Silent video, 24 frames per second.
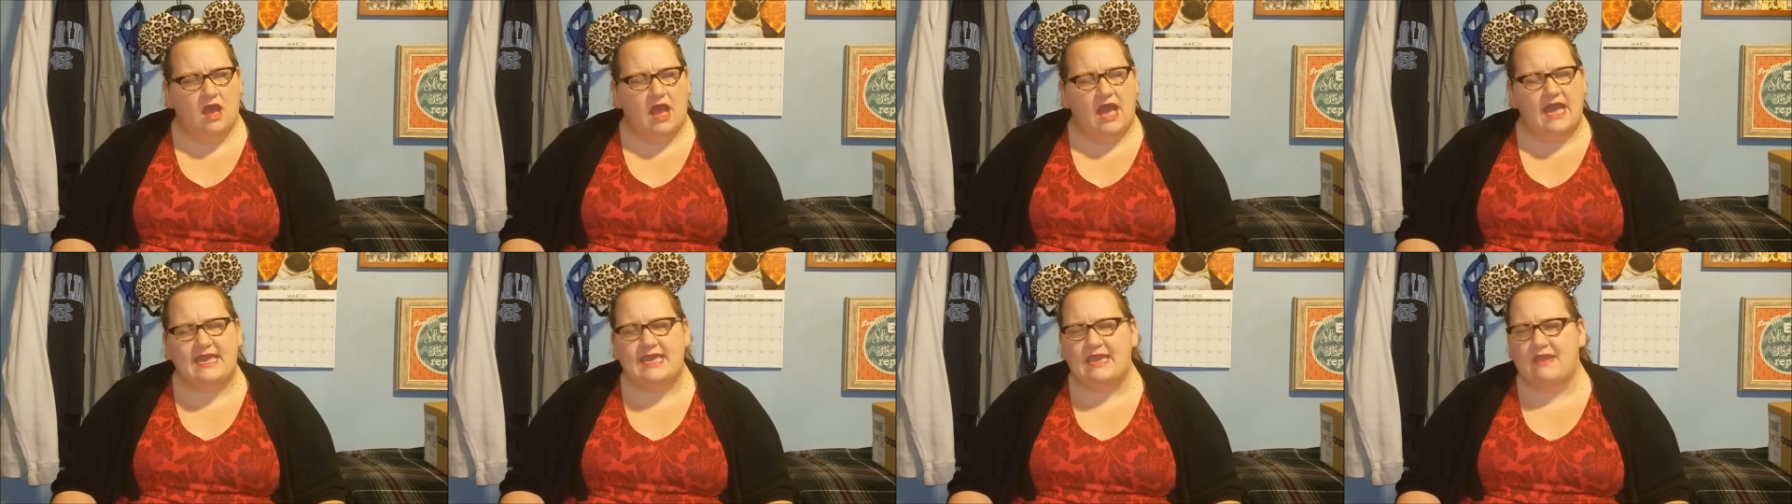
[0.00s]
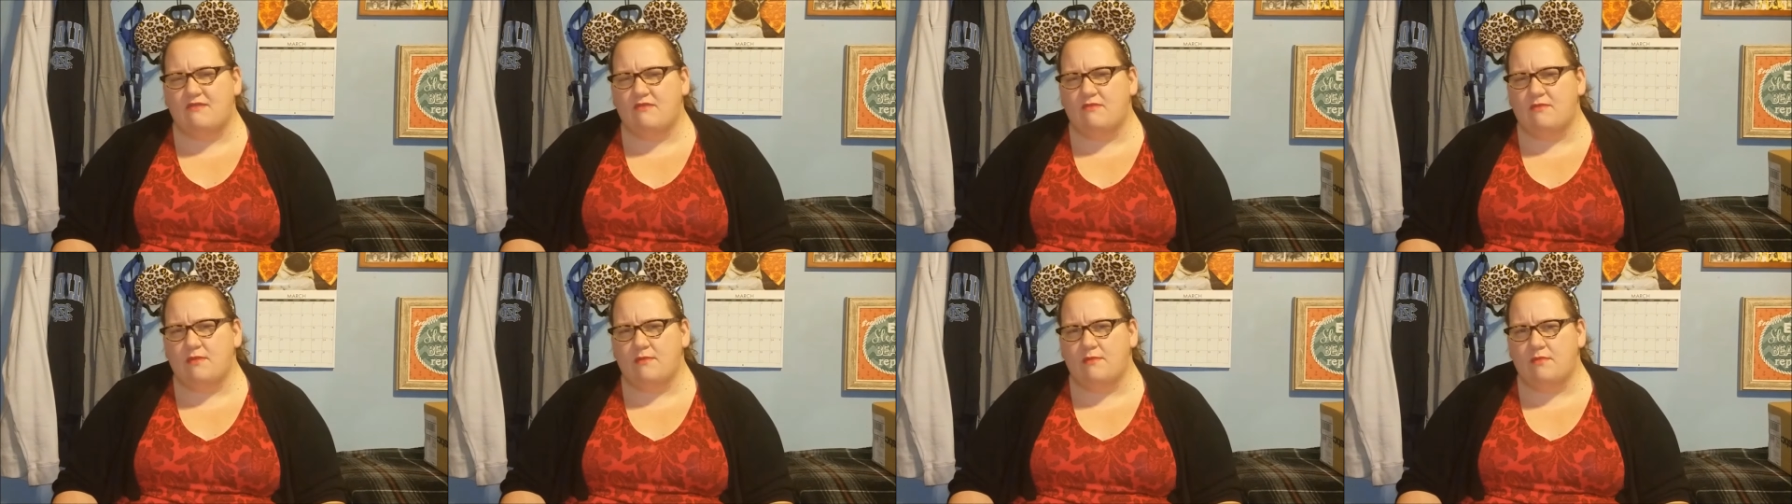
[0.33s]
I can't
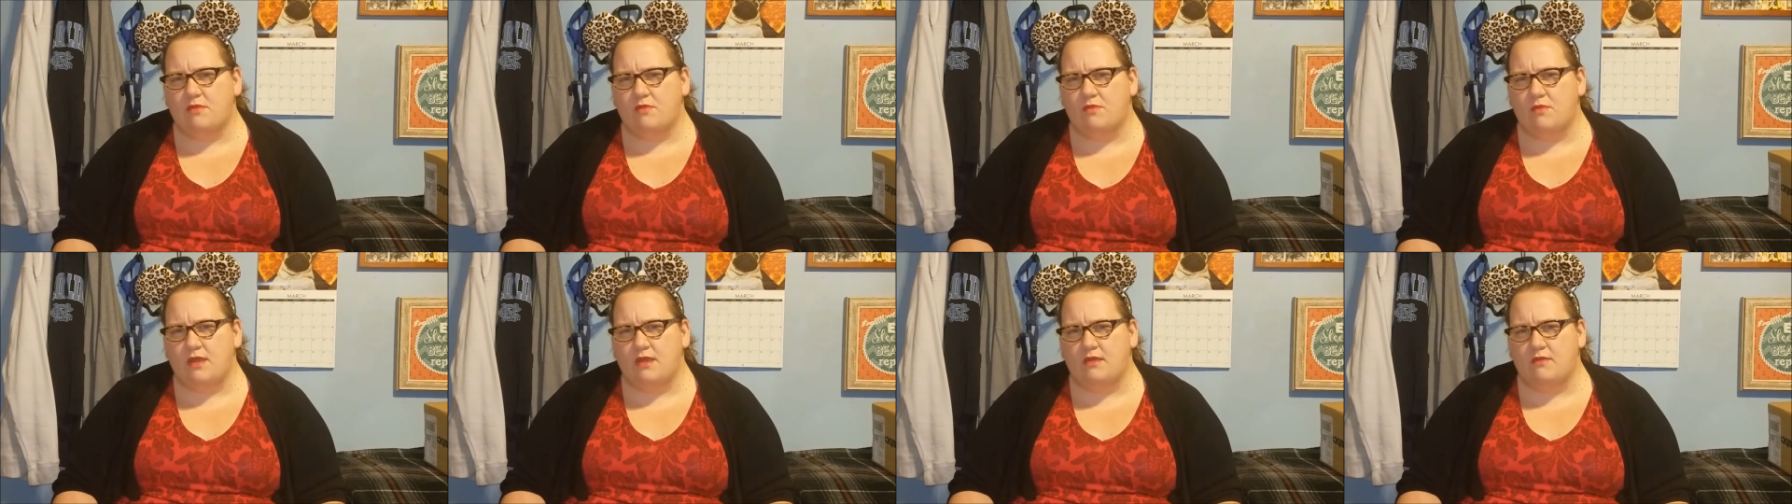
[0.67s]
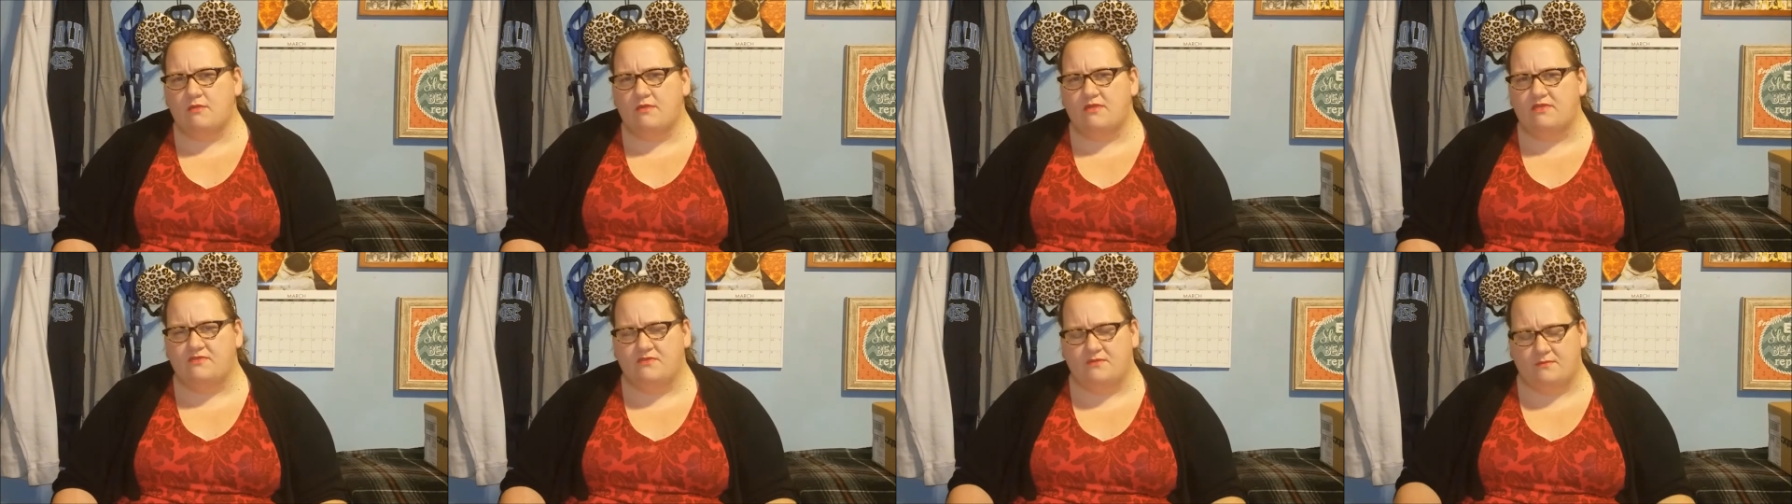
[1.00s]
remember where
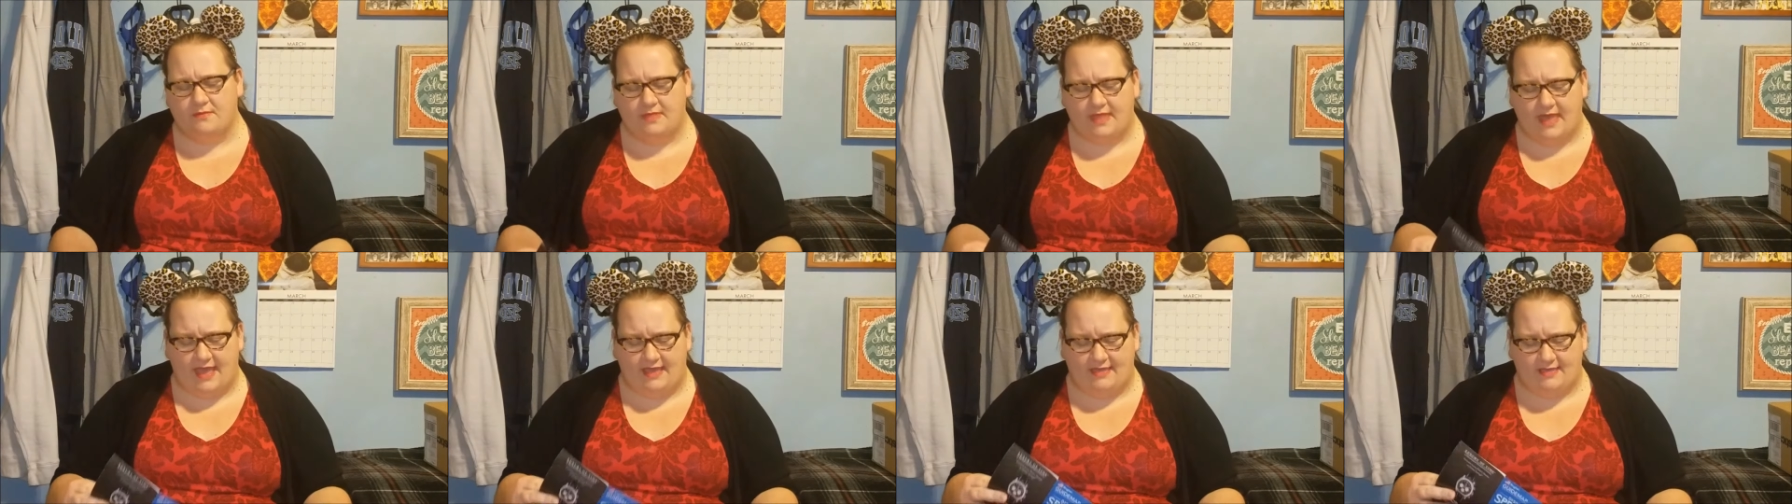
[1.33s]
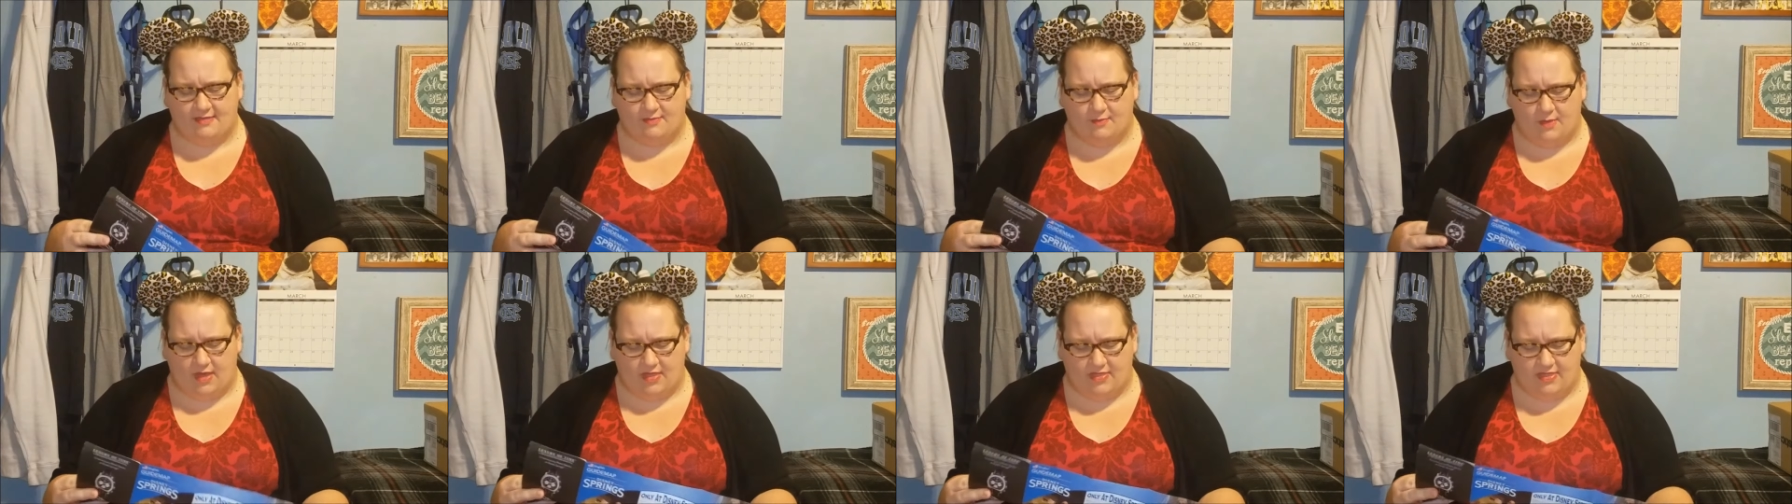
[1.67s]
it was from
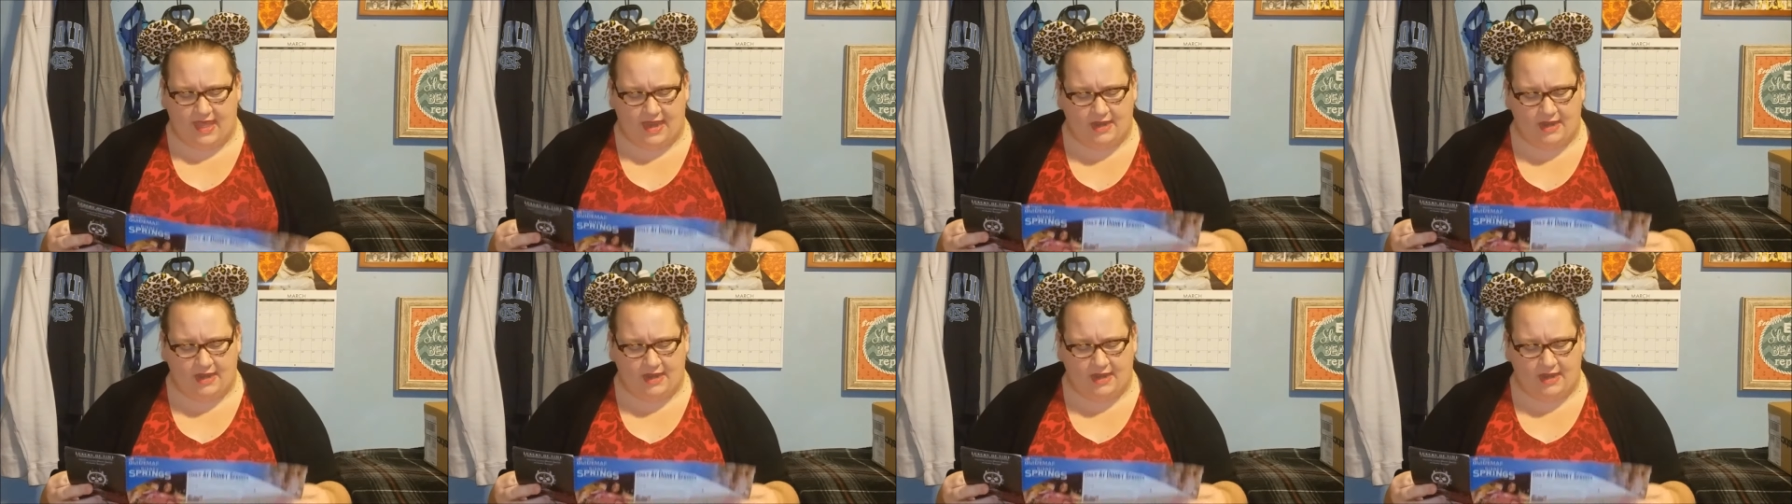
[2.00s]
last month.